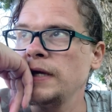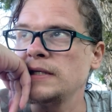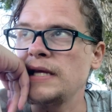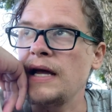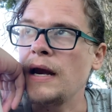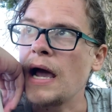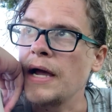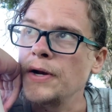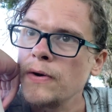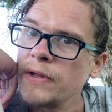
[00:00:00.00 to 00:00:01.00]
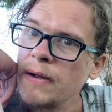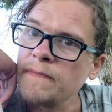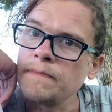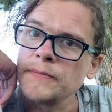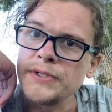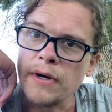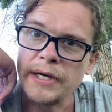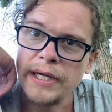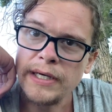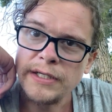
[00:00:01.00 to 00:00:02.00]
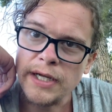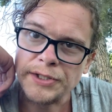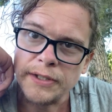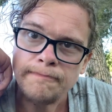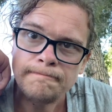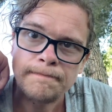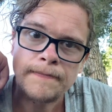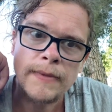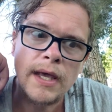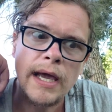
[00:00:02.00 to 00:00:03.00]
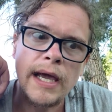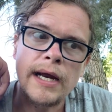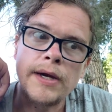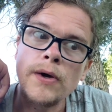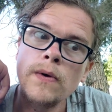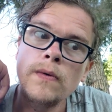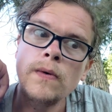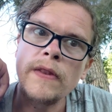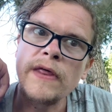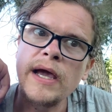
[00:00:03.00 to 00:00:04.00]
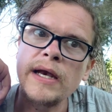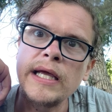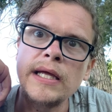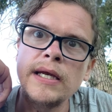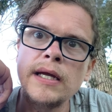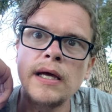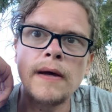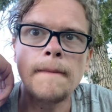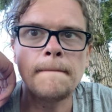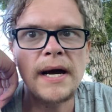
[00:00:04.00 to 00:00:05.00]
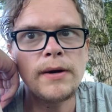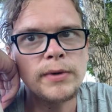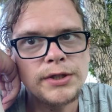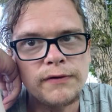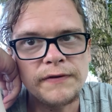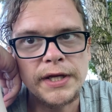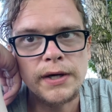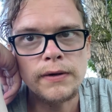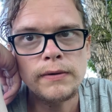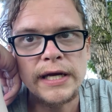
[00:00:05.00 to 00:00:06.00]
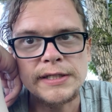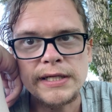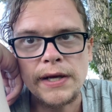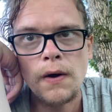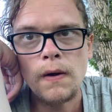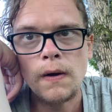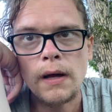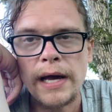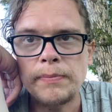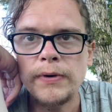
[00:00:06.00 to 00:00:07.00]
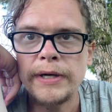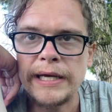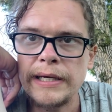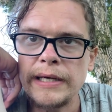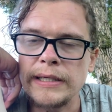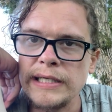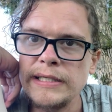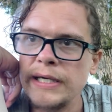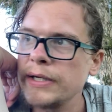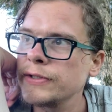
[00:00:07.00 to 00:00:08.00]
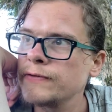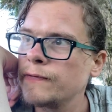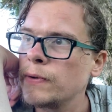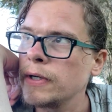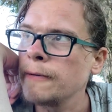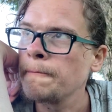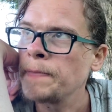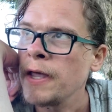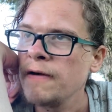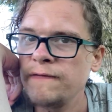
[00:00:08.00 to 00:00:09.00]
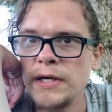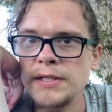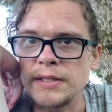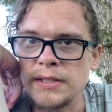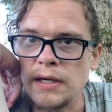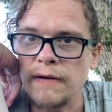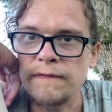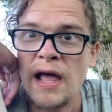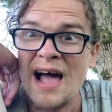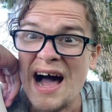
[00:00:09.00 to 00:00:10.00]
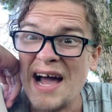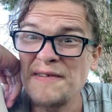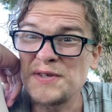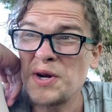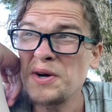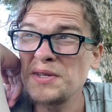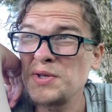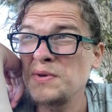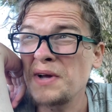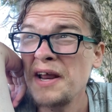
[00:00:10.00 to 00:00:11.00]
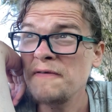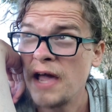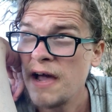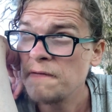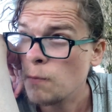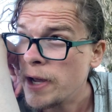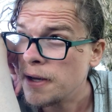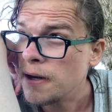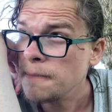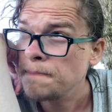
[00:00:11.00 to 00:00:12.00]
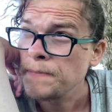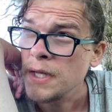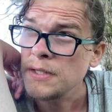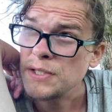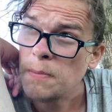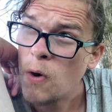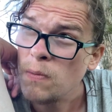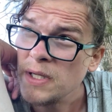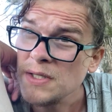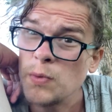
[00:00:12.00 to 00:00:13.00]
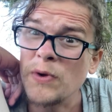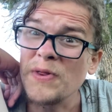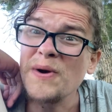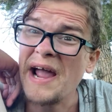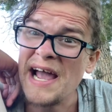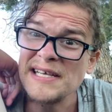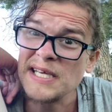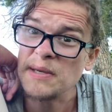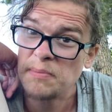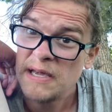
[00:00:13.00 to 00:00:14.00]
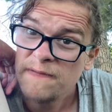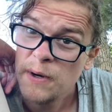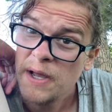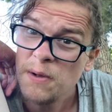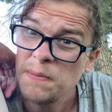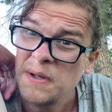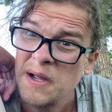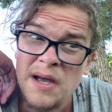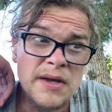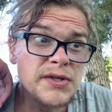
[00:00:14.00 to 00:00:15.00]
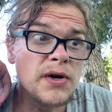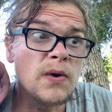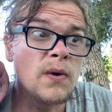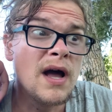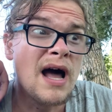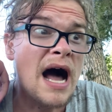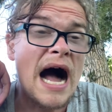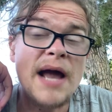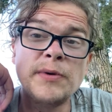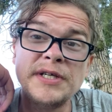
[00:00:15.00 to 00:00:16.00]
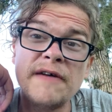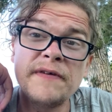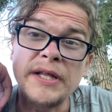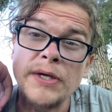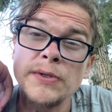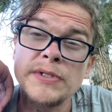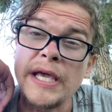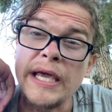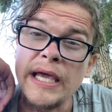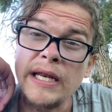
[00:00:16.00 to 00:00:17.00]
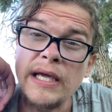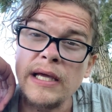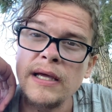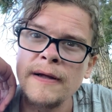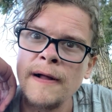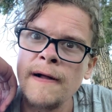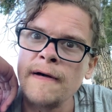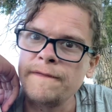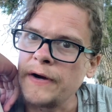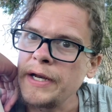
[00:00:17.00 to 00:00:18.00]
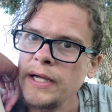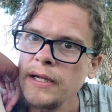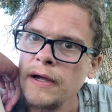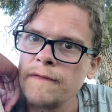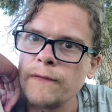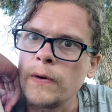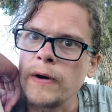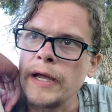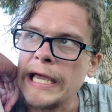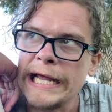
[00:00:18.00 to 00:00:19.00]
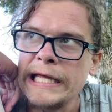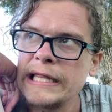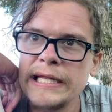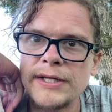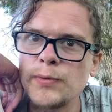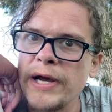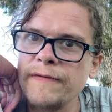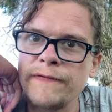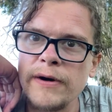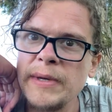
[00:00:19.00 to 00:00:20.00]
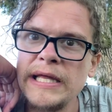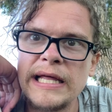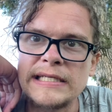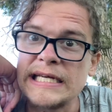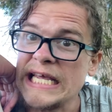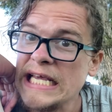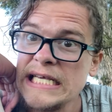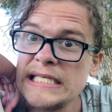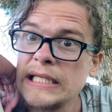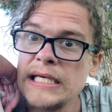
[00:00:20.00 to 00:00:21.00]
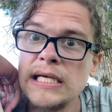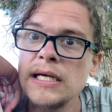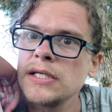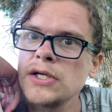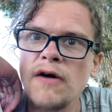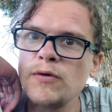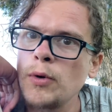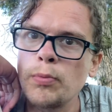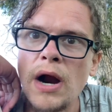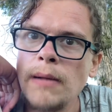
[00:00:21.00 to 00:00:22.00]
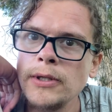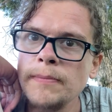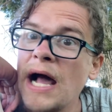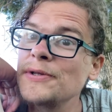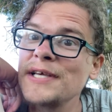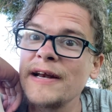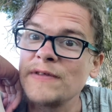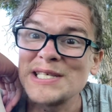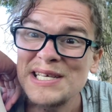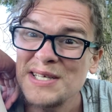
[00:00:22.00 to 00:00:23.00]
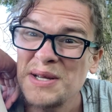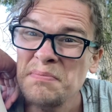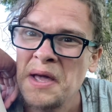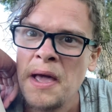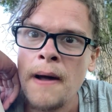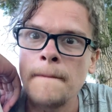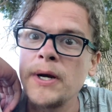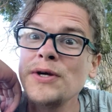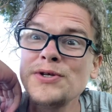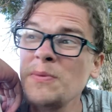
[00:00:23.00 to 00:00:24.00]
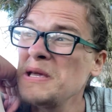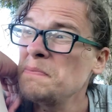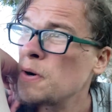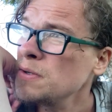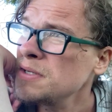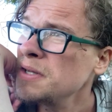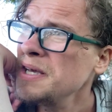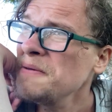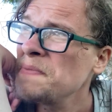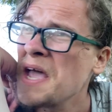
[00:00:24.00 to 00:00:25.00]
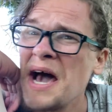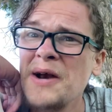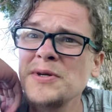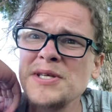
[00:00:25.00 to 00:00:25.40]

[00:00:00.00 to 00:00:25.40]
is that I know that I'm starting to get attention and I know that in my original video at City Hall, I put in details for funds and stuff. I have started to kind of half wake up some homeless where they're asking me for help. So I would definitely use any funding for anything that's right in front of me that's an easily solvable problem outside of the system. But also me personally, I don't know,